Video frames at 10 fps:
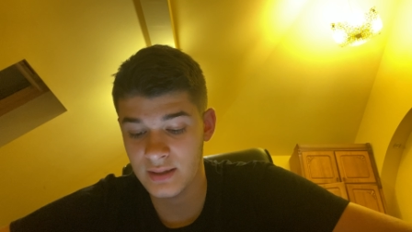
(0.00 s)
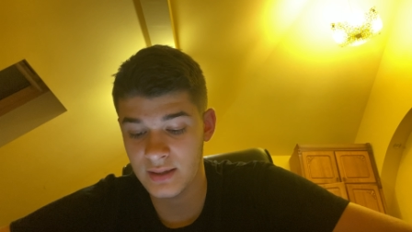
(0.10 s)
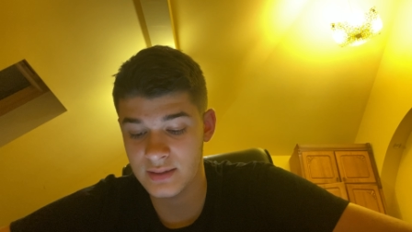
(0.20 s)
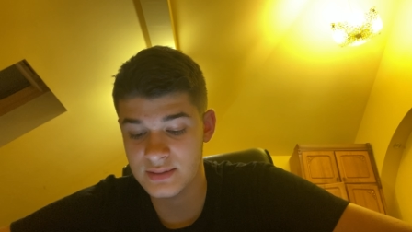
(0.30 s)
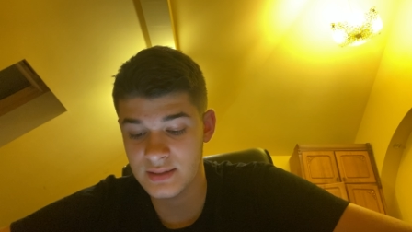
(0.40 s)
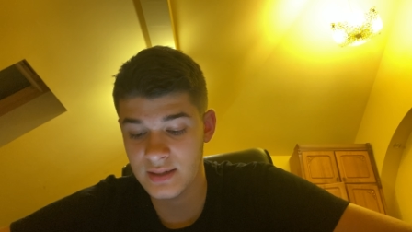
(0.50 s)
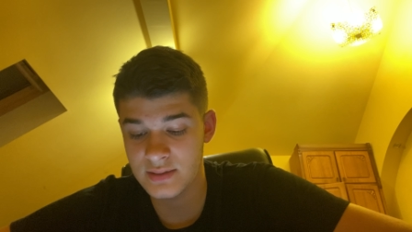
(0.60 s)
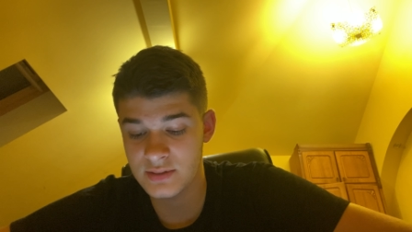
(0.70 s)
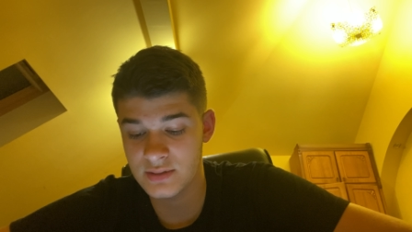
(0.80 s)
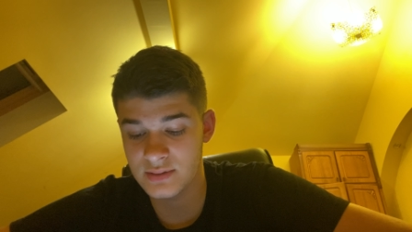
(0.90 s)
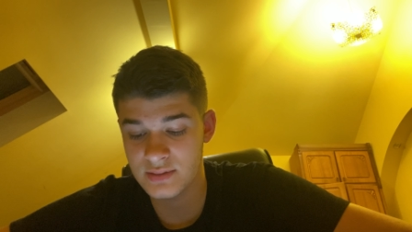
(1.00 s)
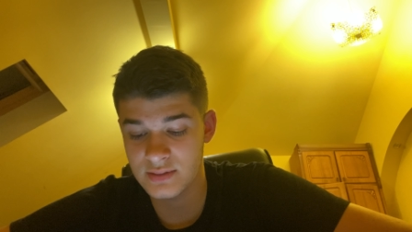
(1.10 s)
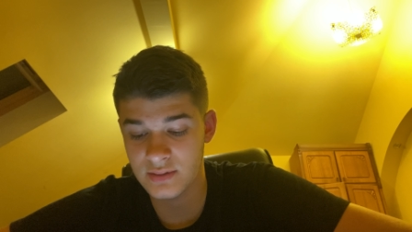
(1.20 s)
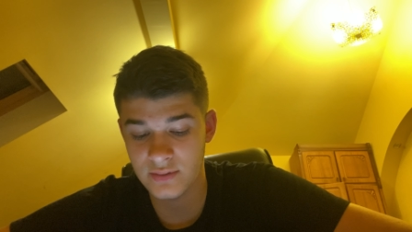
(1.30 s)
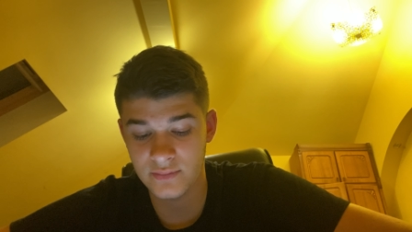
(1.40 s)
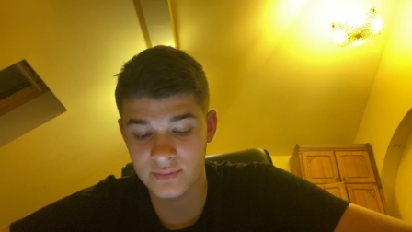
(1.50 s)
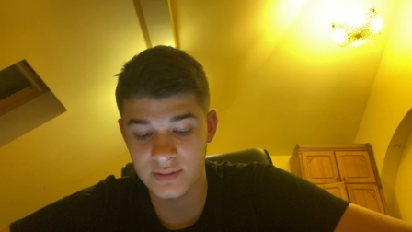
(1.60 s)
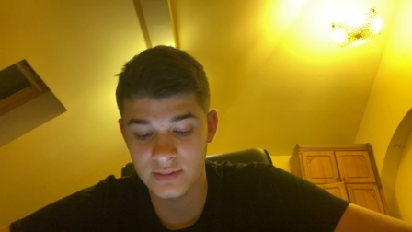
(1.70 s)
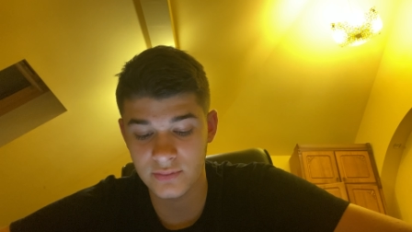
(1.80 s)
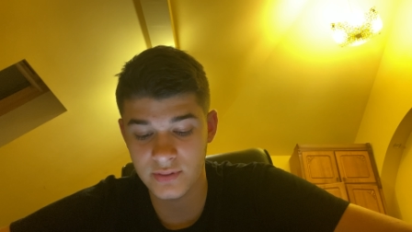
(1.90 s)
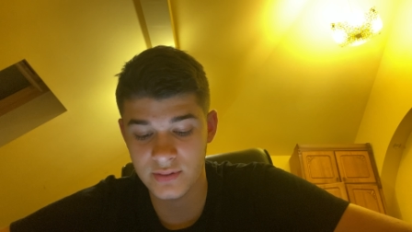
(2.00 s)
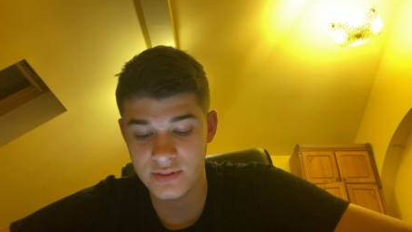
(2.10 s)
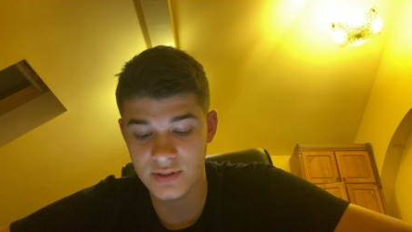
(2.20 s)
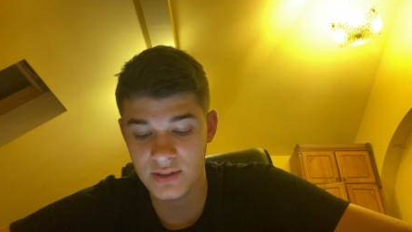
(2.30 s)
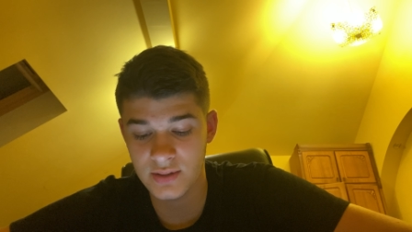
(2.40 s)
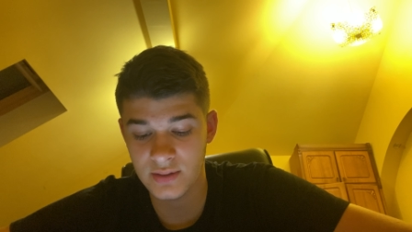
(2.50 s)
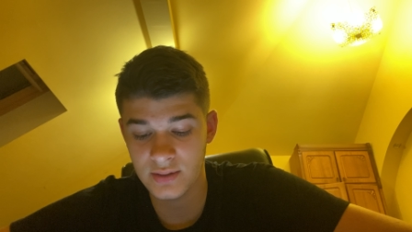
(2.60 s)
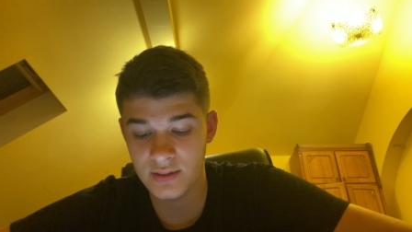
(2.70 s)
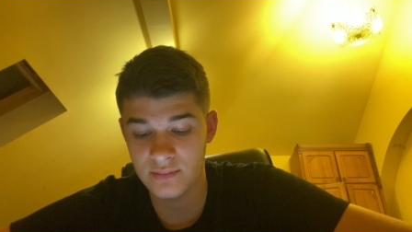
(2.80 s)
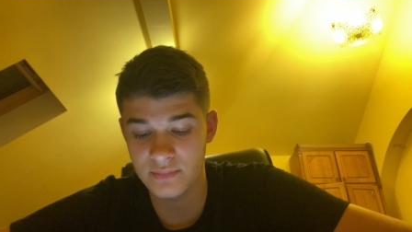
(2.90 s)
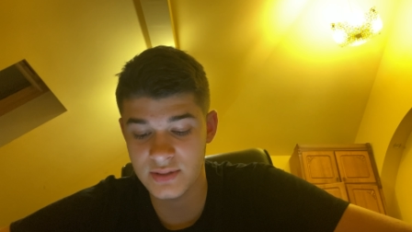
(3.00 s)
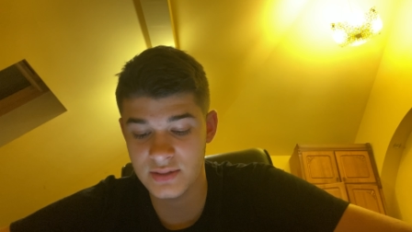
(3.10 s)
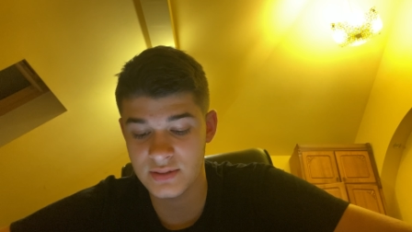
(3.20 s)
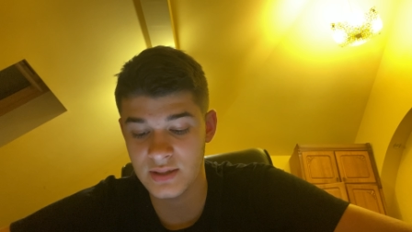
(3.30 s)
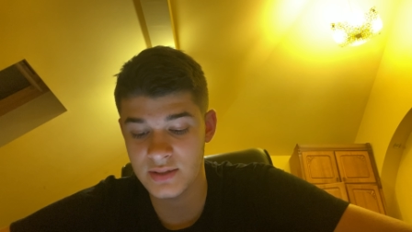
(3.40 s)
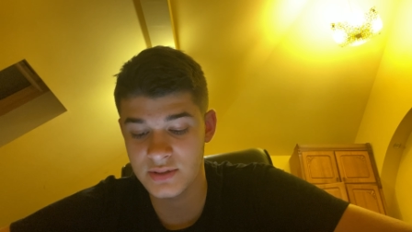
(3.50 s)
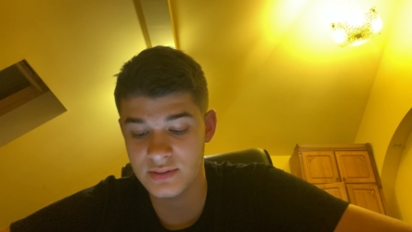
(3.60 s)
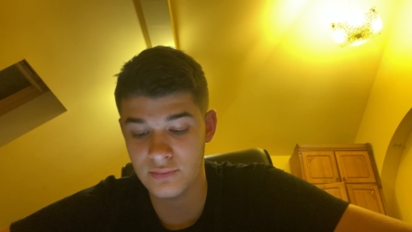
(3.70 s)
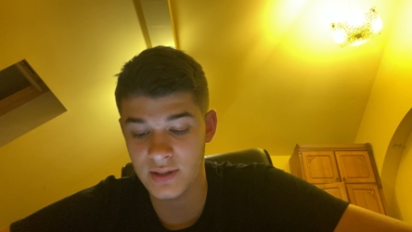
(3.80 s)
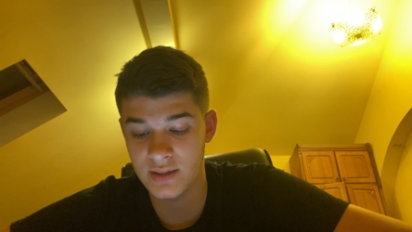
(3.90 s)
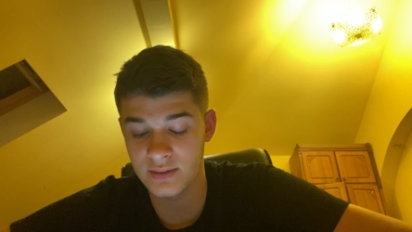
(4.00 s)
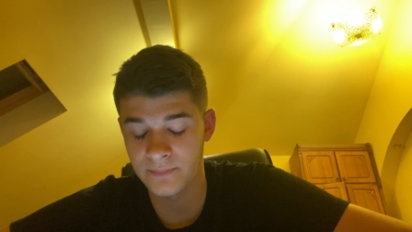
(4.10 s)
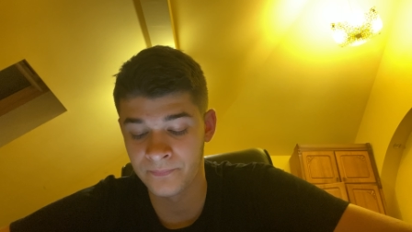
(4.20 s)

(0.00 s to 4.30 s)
extensions of the North Channel and Mississauga Strait